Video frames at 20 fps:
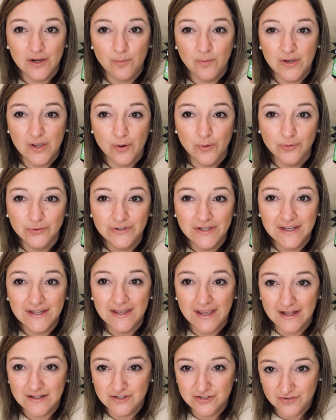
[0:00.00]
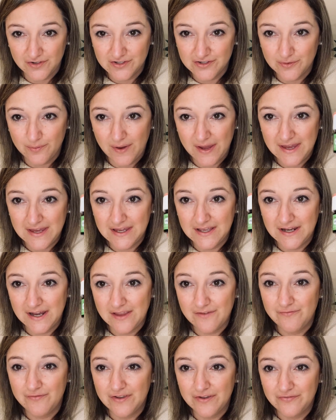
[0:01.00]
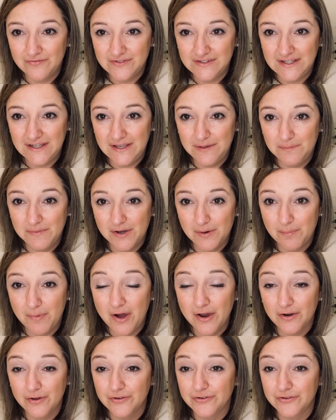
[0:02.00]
we only get Stress Away in a 15 ml bottle.